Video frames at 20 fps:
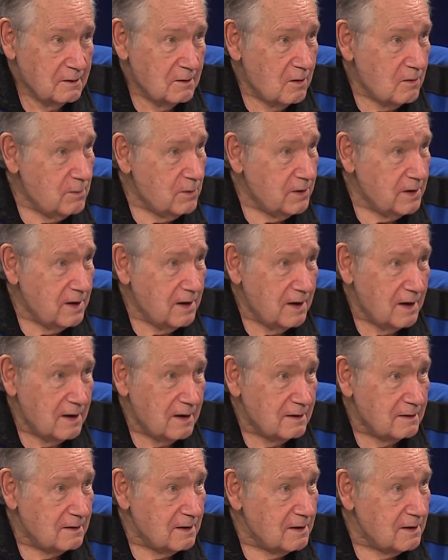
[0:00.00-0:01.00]
Nobody
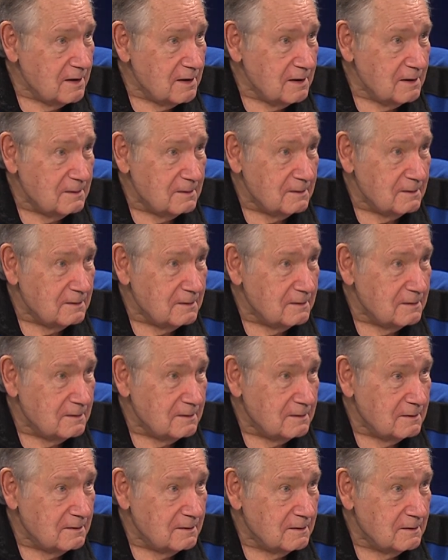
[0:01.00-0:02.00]
had any.
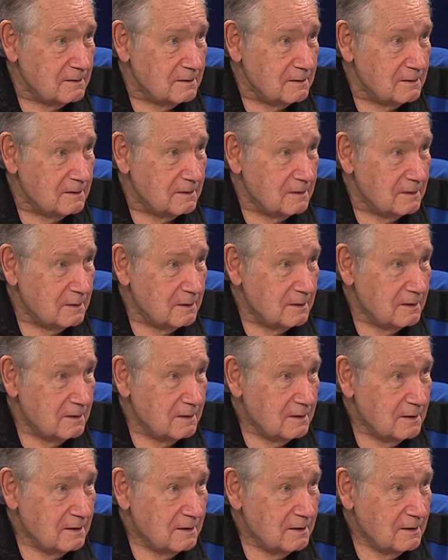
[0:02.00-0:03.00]

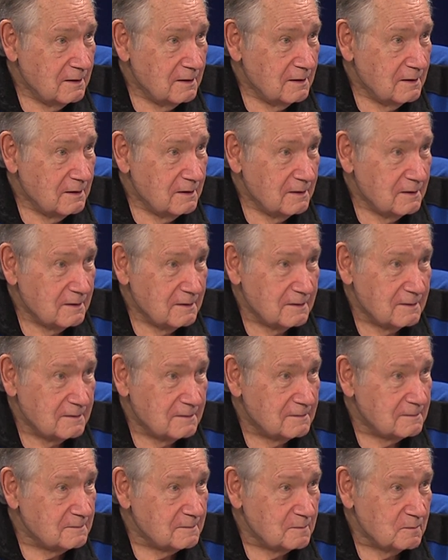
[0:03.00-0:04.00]
There wasn't
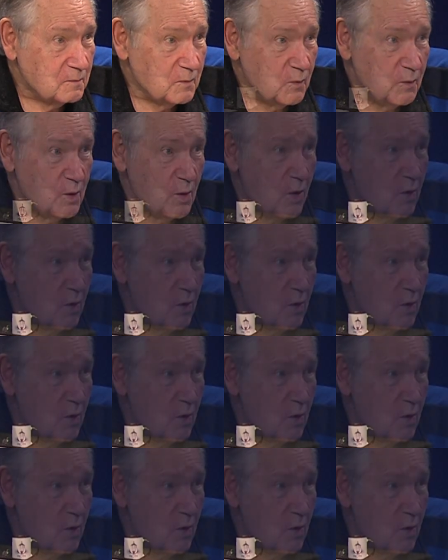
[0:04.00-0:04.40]
any abrupt.